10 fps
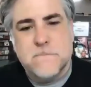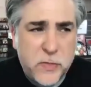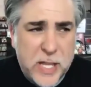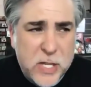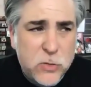
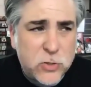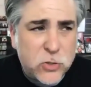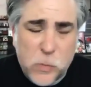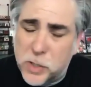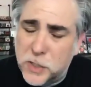thank you
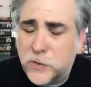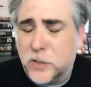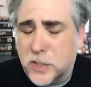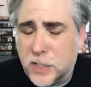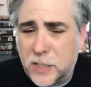so much for
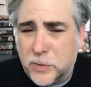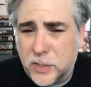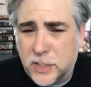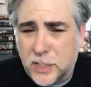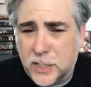your time
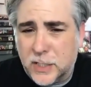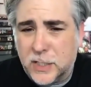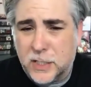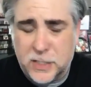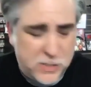today.
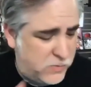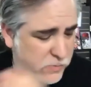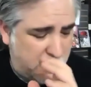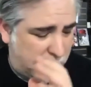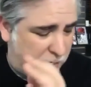I
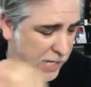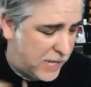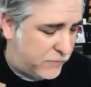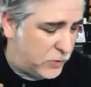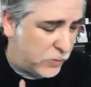know
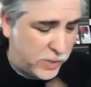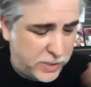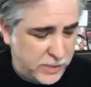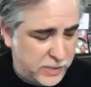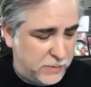I've enjoyed
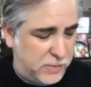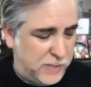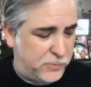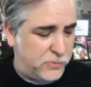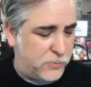it.
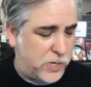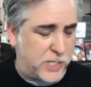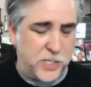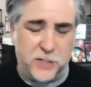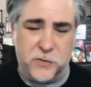People
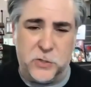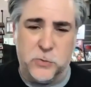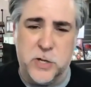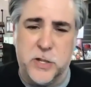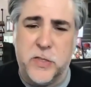watching have
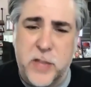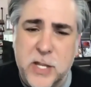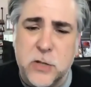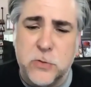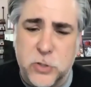enjoyed it.
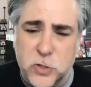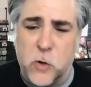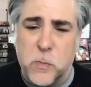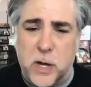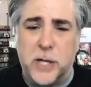Thank you so
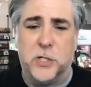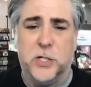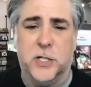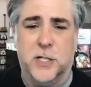much.